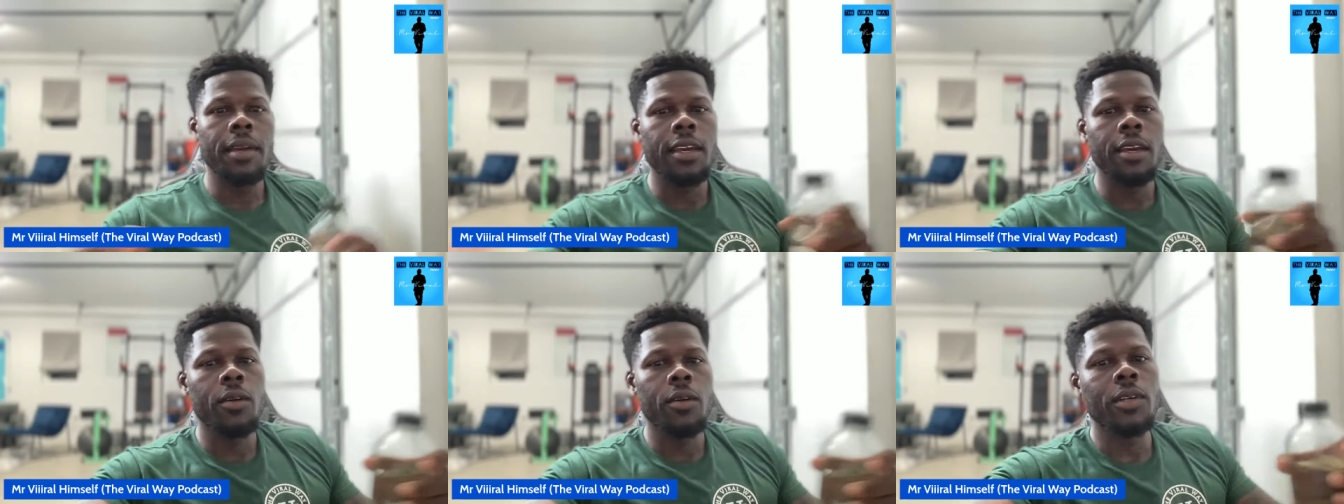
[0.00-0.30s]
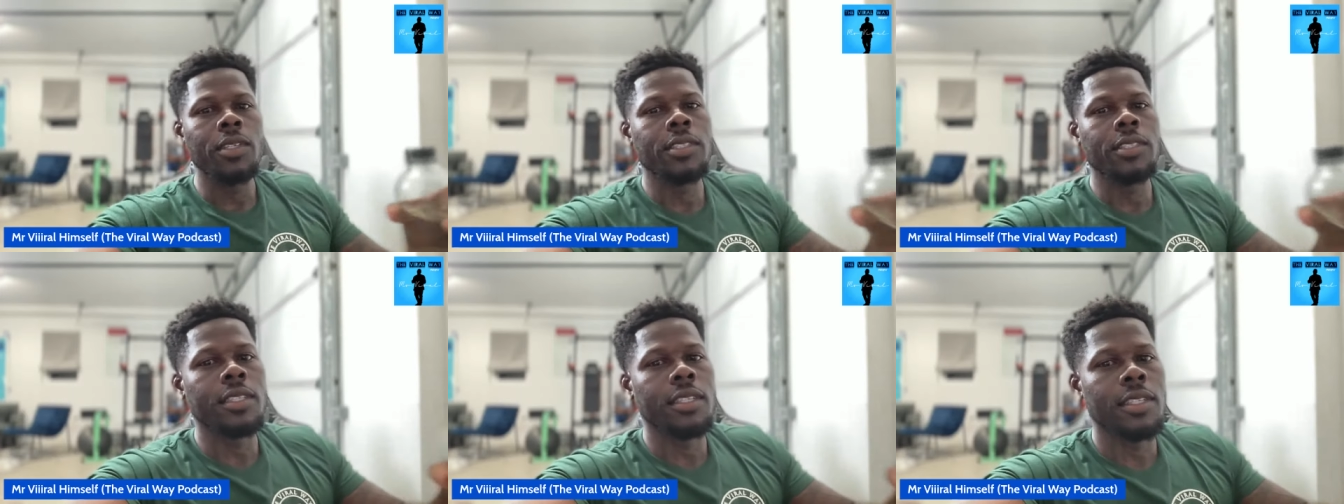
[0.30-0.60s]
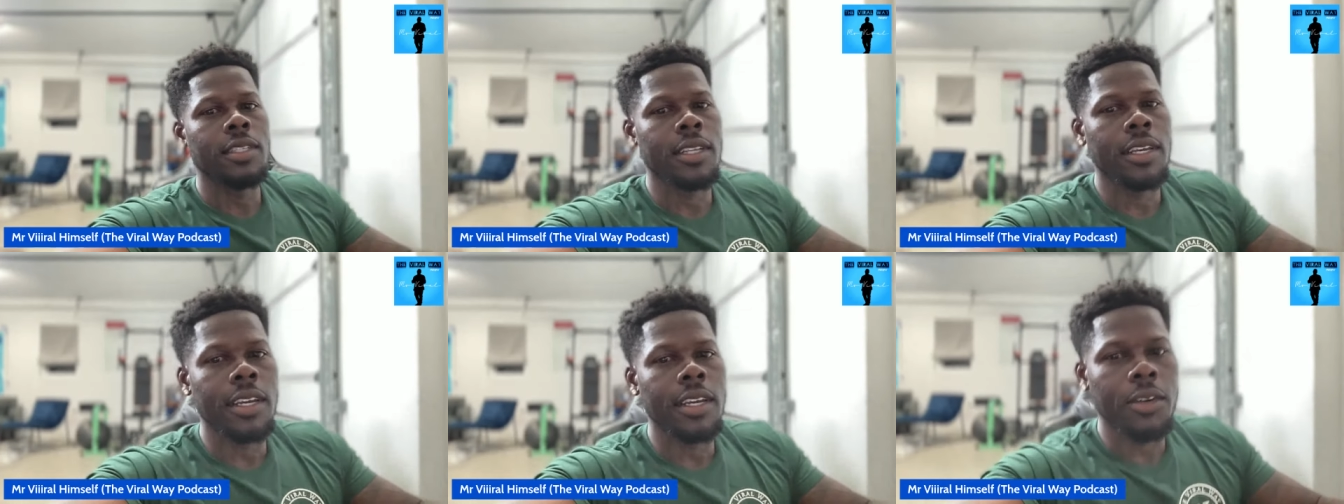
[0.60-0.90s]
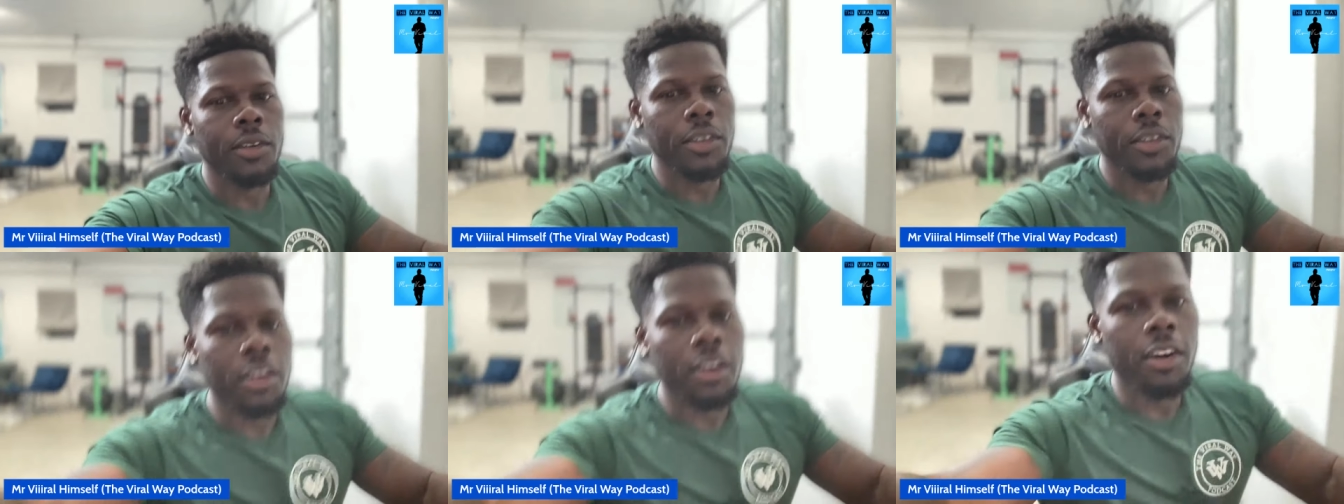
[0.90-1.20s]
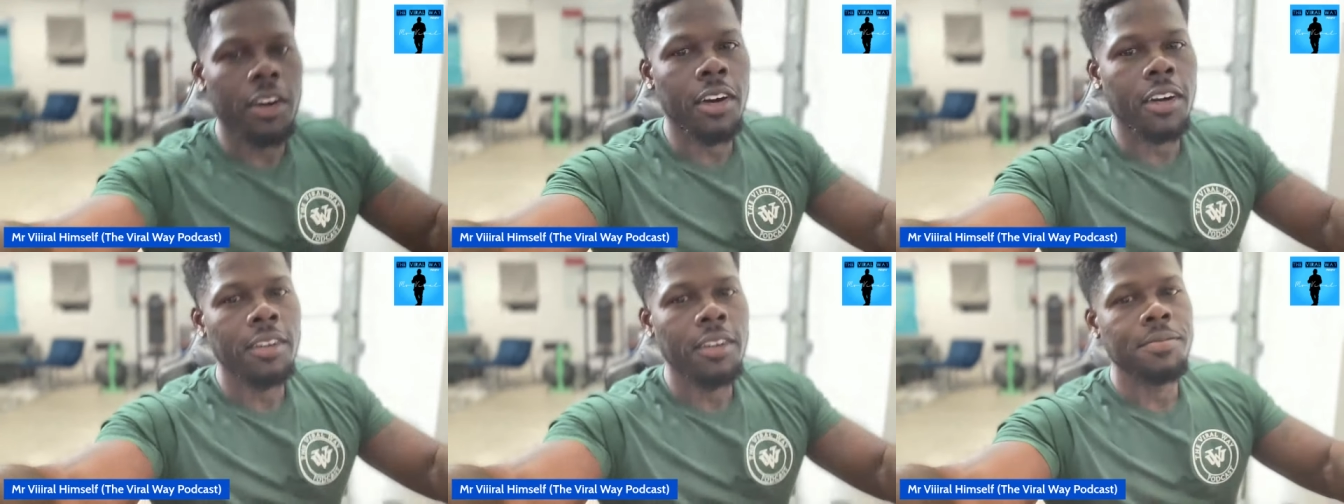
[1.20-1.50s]
Man, what's the deal,
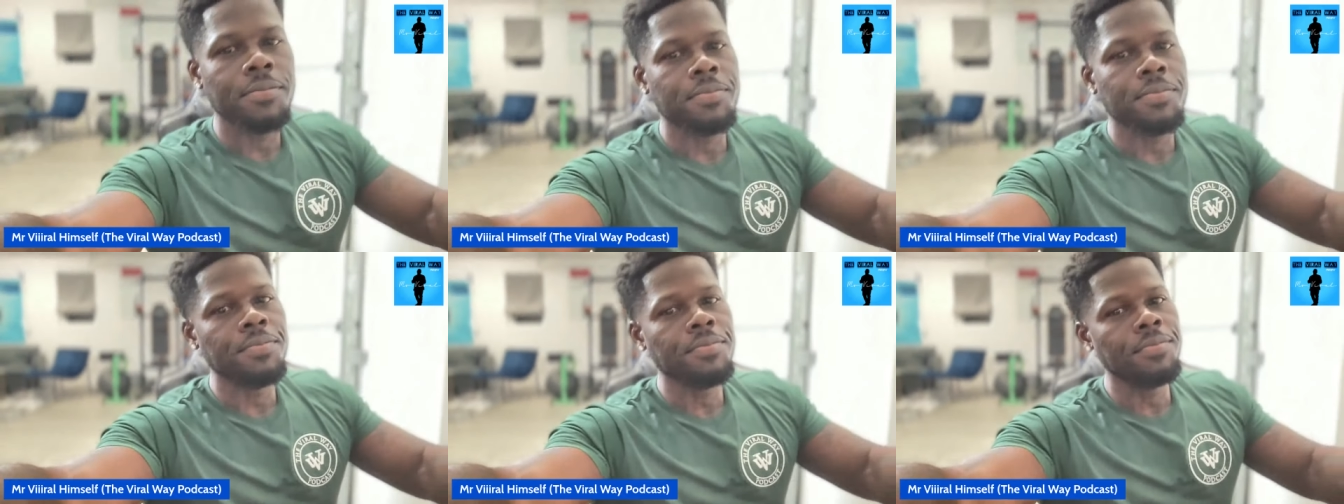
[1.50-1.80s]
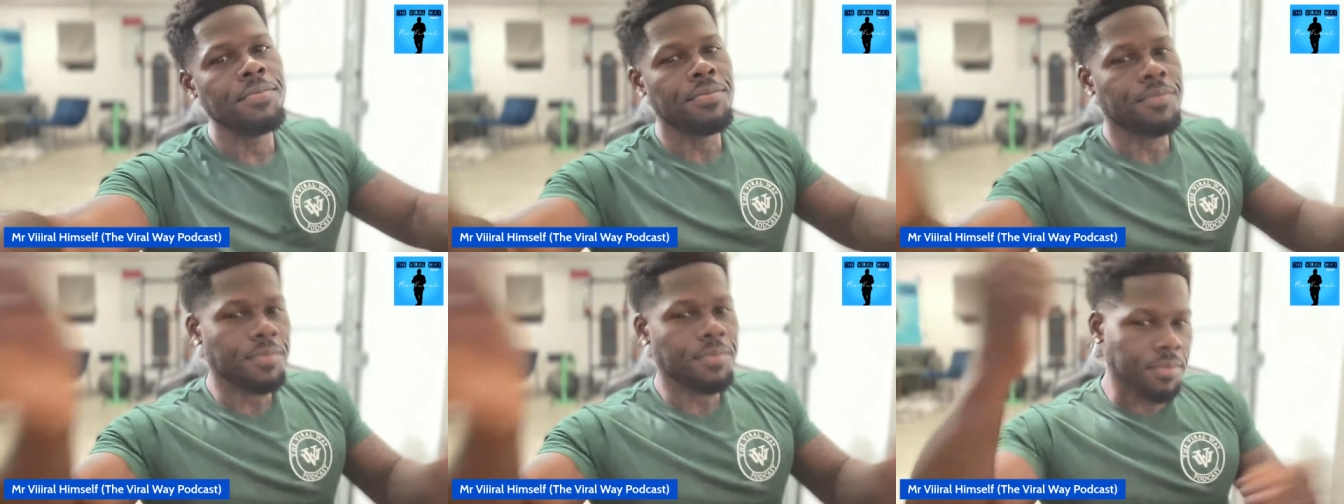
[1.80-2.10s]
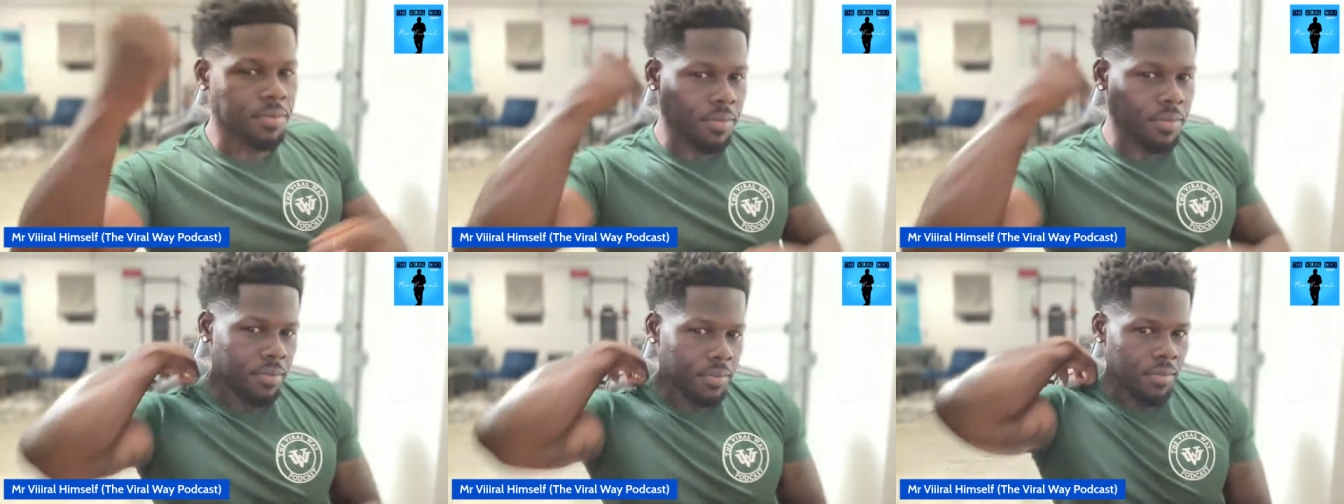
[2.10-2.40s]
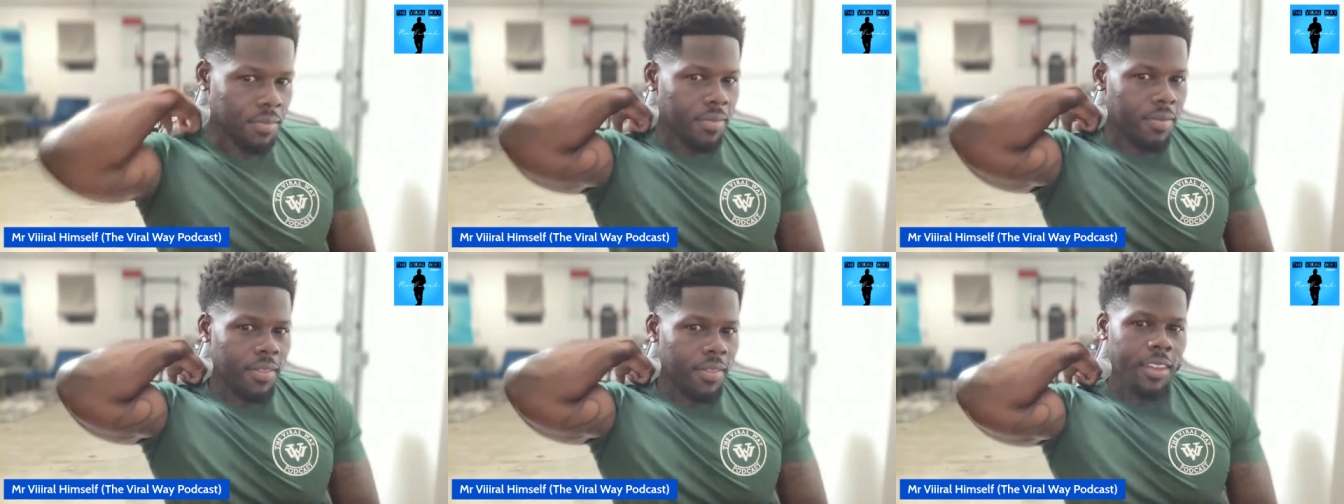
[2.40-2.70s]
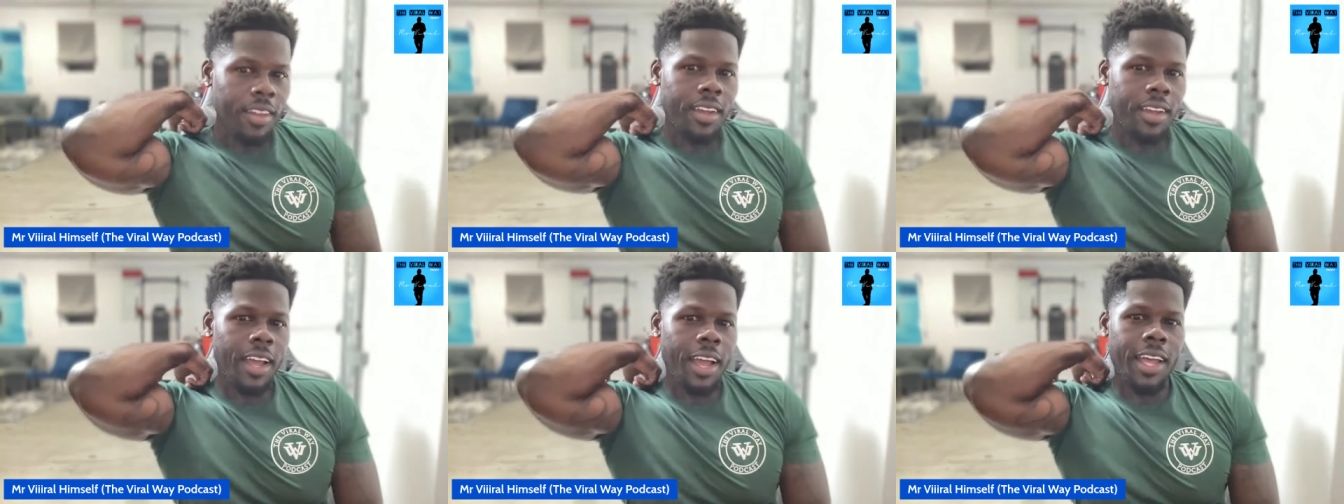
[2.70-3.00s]
y'all?
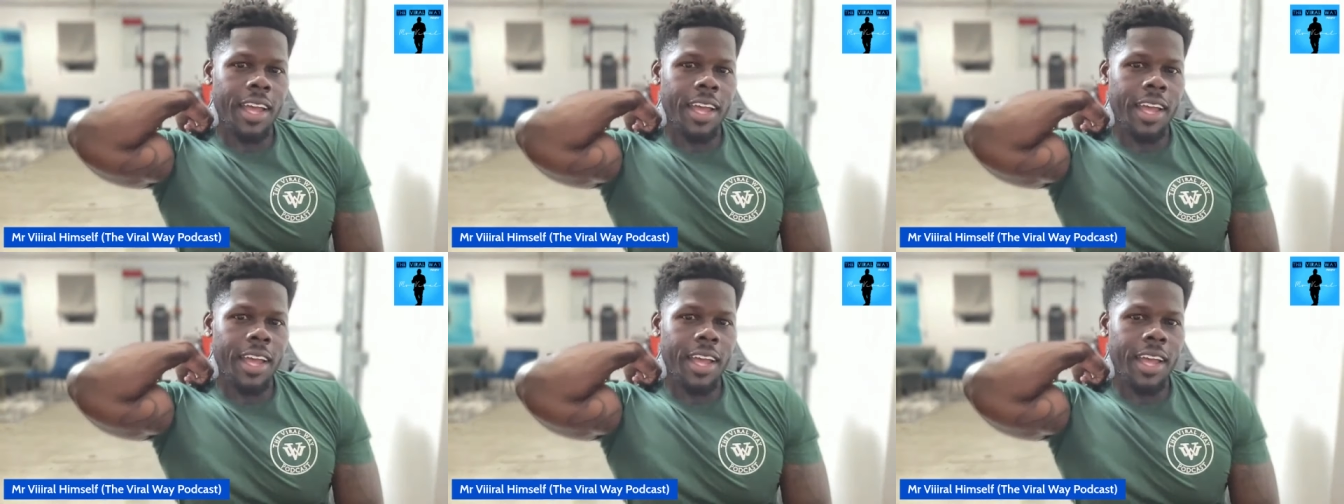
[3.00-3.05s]
I